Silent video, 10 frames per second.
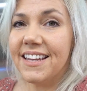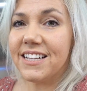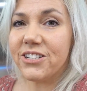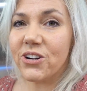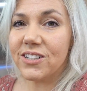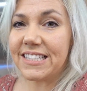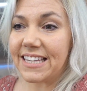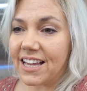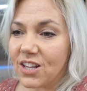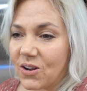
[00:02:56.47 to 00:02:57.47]
it turns
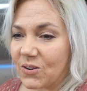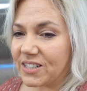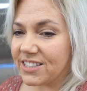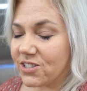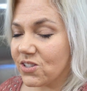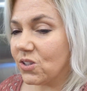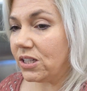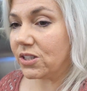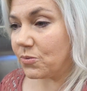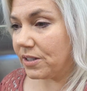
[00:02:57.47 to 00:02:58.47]
yellow and it just
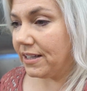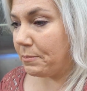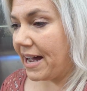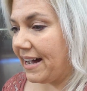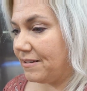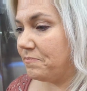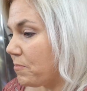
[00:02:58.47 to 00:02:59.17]
looks really bad.